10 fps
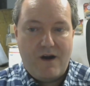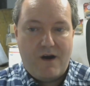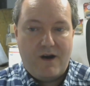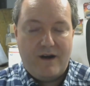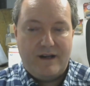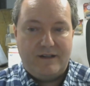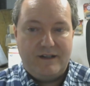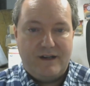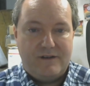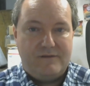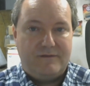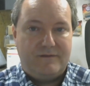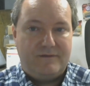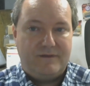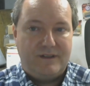car, and,
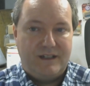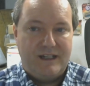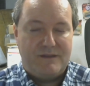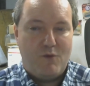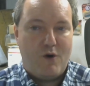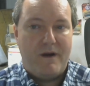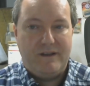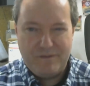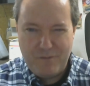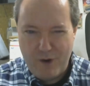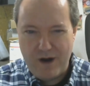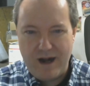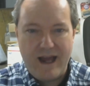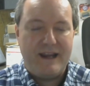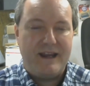it's more
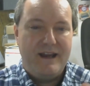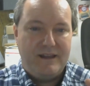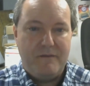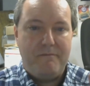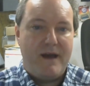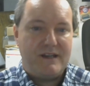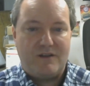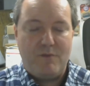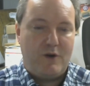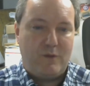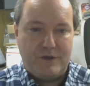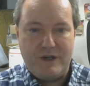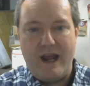like the best of both worlds.